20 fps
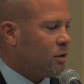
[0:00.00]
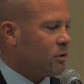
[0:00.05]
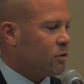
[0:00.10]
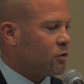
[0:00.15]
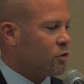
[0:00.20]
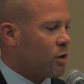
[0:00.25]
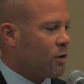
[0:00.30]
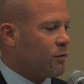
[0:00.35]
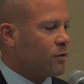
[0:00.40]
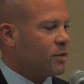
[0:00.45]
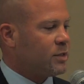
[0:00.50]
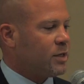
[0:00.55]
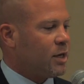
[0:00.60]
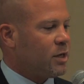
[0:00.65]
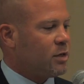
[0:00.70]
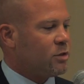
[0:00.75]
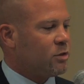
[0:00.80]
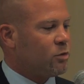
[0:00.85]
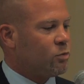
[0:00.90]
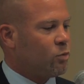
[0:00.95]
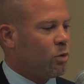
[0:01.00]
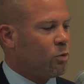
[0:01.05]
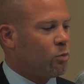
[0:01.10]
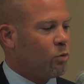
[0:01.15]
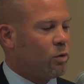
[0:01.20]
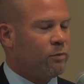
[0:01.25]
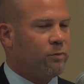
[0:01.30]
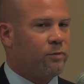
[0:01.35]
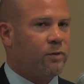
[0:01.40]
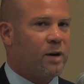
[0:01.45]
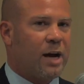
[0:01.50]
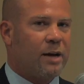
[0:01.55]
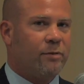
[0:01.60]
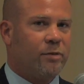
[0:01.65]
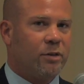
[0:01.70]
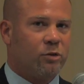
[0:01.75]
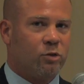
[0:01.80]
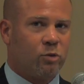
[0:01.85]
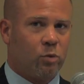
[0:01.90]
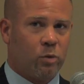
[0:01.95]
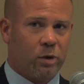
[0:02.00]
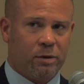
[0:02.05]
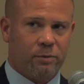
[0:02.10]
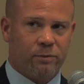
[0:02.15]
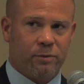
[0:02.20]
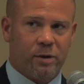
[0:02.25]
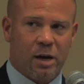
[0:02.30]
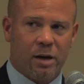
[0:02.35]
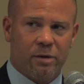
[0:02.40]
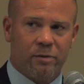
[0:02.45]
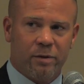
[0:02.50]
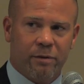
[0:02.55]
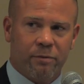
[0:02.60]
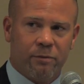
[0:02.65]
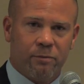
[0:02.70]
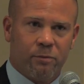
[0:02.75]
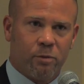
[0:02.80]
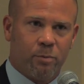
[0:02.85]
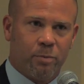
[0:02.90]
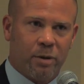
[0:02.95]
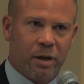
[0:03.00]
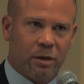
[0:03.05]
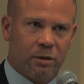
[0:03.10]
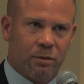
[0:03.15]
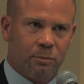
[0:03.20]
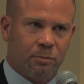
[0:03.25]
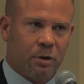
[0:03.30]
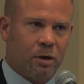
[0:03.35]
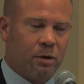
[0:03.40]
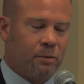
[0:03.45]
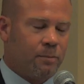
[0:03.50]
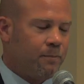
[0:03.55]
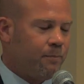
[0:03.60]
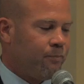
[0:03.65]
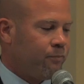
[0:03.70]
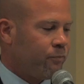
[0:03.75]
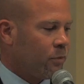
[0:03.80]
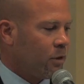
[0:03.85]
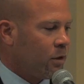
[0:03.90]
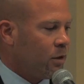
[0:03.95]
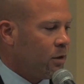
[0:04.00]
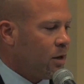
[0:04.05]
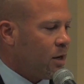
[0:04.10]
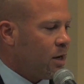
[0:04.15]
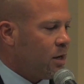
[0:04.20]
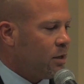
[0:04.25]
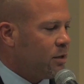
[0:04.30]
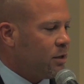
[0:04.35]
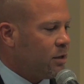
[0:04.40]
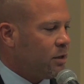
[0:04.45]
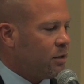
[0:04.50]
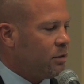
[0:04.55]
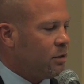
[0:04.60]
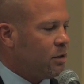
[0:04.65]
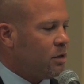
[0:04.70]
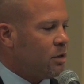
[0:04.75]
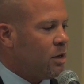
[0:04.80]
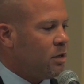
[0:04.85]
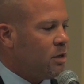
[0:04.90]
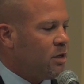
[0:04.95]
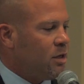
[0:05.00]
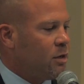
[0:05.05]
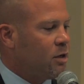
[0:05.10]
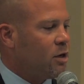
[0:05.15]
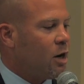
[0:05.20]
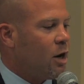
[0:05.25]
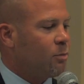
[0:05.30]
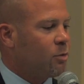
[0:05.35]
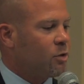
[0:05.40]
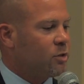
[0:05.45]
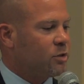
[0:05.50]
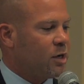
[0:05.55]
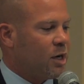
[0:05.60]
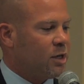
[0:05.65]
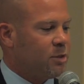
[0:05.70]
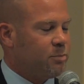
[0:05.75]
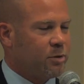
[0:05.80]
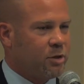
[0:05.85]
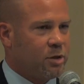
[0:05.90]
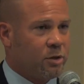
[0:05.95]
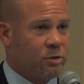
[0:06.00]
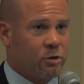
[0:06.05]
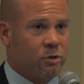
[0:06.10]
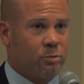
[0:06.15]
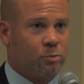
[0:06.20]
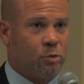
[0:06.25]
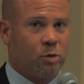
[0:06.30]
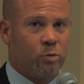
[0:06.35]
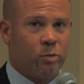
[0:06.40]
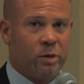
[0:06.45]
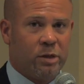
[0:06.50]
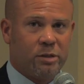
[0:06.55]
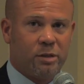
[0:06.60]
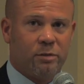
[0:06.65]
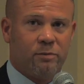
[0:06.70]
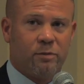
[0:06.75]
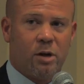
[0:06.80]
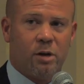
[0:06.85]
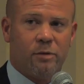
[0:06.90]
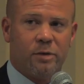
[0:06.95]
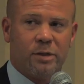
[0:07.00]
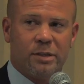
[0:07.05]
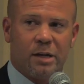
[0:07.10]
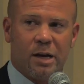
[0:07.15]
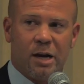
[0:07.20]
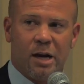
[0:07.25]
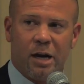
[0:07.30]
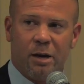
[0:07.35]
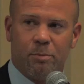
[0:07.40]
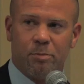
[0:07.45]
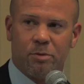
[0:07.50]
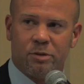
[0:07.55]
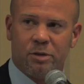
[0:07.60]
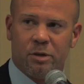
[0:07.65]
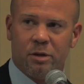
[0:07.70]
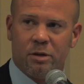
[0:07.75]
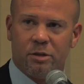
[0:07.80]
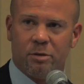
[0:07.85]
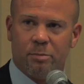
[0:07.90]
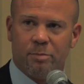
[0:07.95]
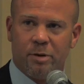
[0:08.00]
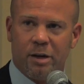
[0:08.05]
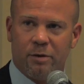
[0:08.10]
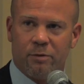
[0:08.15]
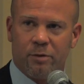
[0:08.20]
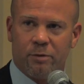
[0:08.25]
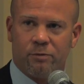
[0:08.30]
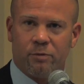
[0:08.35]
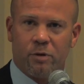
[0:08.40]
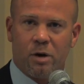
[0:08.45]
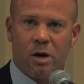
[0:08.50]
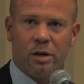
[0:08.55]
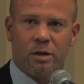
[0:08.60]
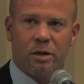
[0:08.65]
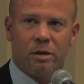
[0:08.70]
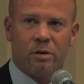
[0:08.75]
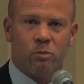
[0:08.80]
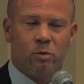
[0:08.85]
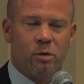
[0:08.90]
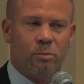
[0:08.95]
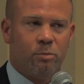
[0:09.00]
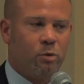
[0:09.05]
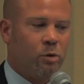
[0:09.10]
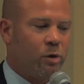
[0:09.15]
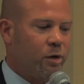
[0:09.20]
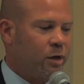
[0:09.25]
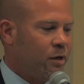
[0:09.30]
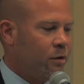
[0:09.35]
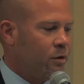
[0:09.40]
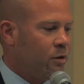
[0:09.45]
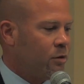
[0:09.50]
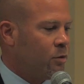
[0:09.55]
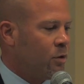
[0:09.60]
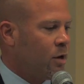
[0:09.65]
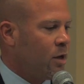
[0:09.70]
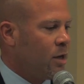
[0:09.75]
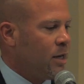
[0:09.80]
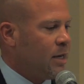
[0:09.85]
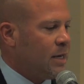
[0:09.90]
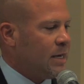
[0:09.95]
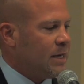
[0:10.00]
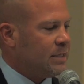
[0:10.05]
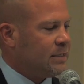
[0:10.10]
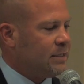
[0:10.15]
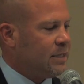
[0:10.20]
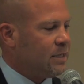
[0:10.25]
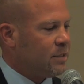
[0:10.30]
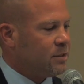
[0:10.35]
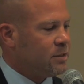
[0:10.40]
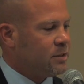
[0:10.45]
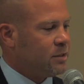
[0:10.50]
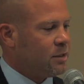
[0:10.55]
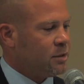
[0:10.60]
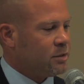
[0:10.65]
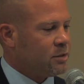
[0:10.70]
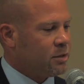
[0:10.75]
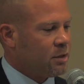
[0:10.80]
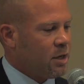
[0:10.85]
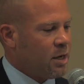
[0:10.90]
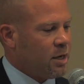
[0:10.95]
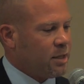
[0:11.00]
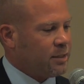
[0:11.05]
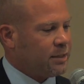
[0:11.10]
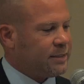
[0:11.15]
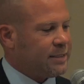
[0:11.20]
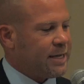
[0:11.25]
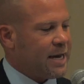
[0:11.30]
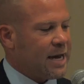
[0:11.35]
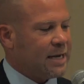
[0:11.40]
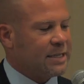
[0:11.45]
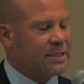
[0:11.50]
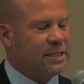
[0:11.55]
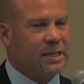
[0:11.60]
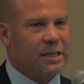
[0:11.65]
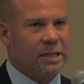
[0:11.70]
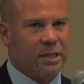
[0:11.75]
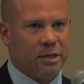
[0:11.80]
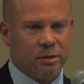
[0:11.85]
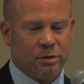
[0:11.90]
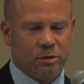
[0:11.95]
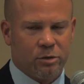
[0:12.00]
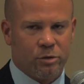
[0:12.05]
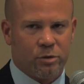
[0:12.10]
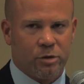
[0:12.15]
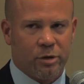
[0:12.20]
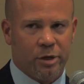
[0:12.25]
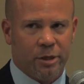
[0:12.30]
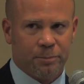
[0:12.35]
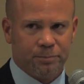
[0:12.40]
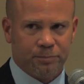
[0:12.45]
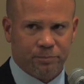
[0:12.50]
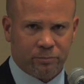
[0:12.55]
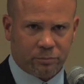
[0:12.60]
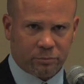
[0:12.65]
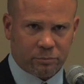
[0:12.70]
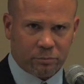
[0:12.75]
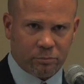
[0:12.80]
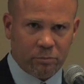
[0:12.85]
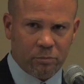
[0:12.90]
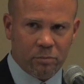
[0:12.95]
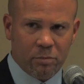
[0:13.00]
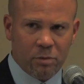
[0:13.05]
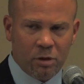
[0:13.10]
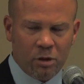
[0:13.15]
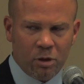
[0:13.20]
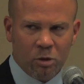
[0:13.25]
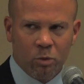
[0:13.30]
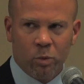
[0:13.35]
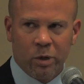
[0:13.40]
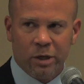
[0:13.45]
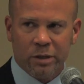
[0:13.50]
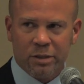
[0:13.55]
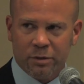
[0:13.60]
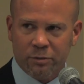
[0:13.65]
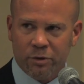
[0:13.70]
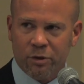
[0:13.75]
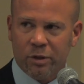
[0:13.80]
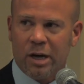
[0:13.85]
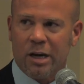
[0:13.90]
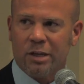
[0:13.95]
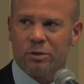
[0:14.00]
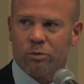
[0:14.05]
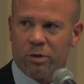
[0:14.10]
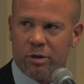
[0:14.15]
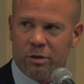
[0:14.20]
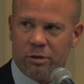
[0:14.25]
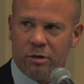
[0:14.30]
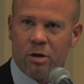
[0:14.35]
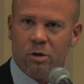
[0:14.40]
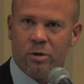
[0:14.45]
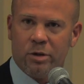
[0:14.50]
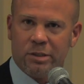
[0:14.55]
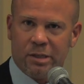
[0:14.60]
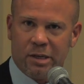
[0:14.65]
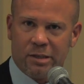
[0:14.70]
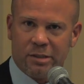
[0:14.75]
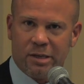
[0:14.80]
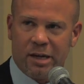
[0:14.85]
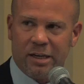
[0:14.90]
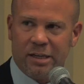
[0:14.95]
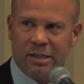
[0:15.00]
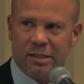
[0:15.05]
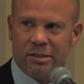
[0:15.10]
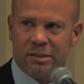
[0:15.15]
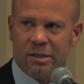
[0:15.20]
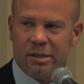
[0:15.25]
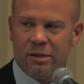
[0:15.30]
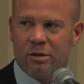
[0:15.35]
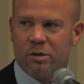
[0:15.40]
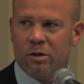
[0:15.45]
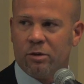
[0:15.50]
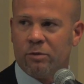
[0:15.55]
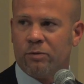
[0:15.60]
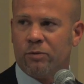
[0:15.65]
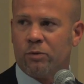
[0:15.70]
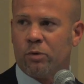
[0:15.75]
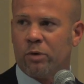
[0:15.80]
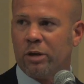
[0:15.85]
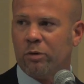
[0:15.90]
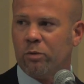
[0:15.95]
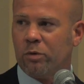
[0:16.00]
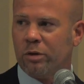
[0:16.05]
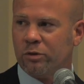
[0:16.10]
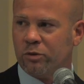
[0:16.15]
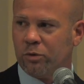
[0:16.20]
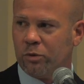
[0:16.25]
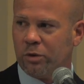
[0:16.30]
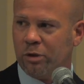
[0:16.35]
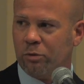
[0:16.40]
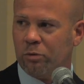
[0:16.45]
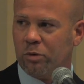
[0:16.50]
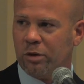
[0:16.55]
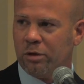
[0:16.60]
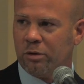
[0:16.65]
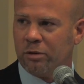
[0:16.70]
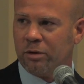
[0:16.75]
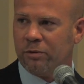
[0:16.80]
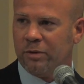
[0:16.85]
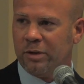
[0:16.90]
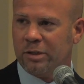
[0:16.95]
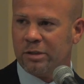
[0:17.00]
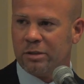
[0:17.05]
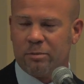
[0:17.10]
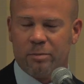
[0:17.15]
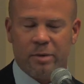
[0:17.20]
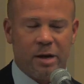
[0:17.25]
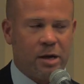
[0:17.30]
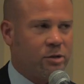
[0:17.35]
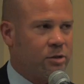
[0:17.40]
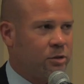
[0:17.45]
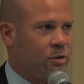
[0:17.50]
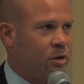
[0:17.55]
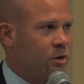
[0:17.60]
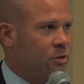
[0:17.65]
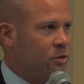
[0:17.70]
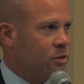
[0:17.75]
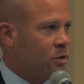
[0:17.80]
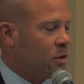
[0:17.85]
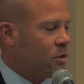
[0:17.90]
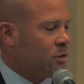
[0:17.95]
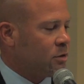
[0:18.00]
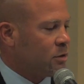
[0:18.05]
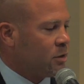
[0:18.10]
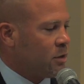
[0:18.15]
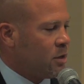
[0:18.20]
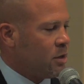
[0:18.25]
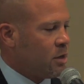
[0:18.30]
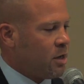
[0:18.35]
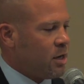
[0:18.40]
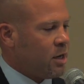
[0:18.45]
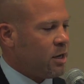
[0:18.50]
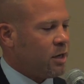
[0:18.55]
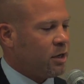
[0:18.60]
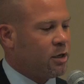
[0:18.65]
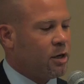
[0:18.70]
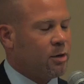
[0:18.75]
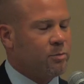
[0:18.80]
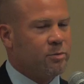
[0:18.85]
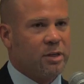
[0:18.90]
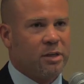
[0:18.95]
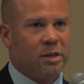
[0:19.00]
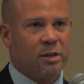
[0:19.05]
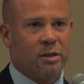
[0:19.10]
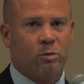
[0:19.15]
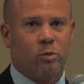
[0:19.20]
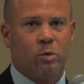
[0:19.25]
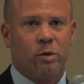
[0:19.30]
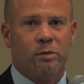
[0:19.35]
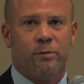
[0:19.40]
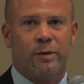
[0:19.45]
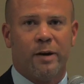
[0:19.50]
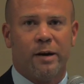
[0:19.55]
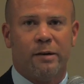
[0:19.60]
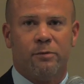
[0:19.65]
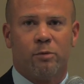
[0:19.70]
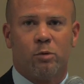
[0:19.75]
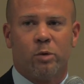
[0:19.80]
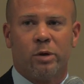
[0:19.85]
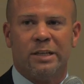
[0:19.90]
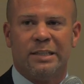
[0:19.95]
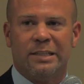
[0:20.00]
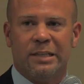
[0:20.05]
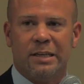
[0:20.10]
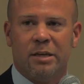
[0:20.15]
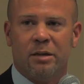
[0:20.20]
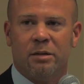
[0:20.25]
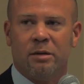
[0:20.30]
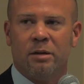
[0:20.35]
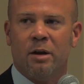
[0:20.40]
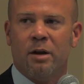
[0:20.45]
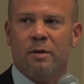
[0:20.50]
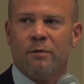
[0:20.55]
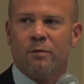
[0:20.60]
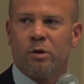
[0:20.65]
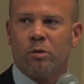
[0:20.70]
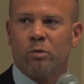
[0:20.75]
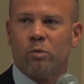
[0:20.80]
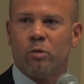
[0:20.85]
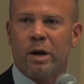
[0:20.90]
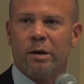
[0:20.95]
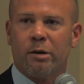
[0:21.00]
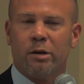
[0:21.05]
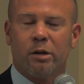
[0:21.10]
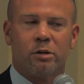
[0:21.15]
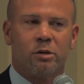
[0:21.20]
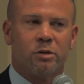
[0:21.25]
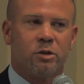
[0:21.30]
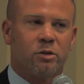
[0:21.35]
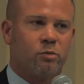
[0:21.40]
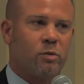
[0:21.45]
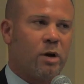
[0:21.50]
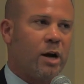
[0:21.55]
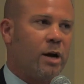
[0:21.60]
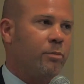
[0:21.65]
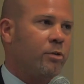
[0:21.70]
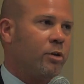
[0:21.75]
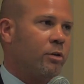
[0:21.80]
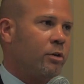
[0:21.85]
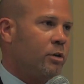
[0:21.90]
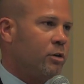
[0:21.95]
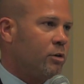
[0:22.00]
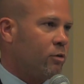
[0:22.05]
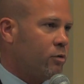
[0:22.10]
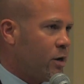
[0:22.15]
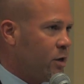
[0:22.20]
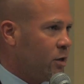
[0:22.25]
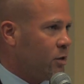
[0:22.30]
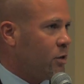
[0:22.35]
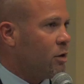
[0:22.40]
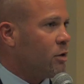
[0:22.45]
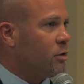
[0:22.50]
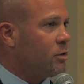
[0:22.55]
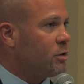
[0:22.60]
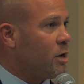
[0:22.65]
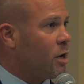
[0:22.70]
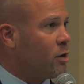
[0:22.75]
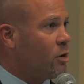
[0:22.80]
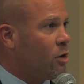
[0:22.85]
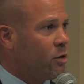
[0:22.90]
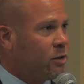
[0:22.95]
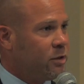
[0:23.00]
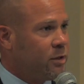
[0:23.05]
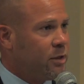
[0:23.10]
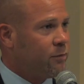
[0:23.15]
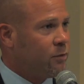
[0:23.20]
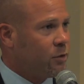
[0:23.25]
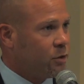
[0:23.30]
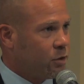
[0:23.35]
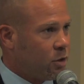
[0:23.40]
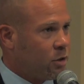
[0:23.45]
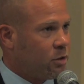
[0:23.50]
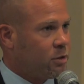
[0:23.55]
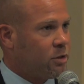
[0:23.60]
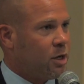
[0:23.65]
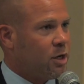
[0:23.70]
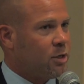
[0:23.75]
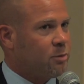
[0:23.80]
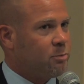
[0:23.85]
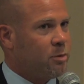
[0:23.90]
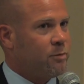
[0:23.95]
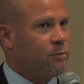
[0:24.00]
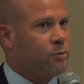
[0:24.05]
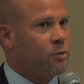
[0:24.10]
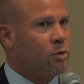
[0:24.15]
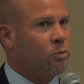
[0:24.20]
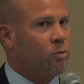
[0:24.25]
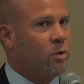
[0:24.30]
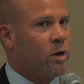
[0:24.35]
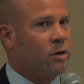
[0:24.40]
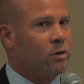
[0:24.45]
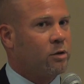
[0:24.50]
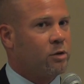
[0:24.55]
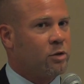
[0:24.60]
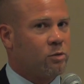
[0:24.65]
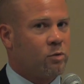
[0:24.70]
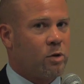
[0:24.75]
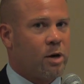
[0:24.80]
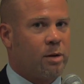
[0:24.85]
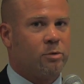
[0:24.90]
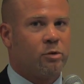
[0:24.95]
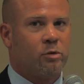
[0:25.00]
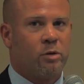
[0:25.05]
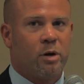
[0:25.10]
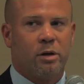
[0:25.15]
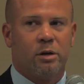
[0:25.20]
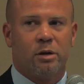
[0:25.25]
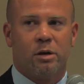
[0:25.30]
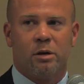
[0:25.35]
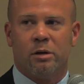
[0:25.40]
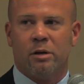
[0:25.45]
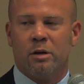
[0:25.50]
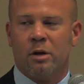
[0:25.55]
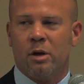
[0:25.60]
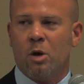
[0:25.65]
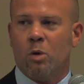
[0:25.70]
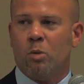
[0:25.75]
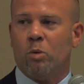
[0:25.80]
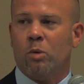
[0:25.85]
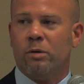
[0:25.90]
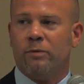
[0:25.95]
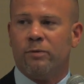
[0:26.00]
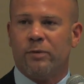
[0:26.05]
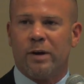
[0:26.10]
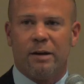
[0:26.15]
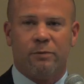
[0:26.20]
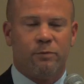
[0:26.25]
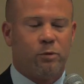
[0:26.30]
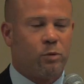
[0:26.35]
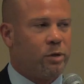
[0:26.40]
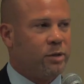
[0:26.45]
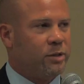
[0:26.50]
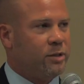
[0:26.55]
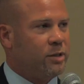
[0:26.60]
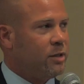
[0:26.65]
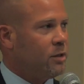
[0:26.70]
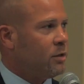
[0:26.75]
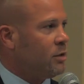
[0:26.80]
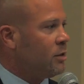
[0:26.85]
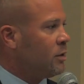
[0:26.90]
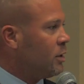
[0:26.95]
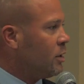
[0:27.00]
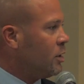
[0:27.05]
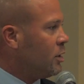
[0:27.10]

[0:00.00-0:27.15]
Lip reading: Service stations, 1.15 and 25, even for pay at the pump. And then e-commerce sites, because there's more risk involved, it's a higher percentage to pay for fraud at a 1.80 and 10 cents. The taxi industry, which if you guys want to know is SIC code 4121 on the Visa MasterCard charts, and it comes in at a 1.54 and 10 for regular swiped credit cards, not all the different card types, but for a regular swiped credit card, 1, 5, 4, and 10.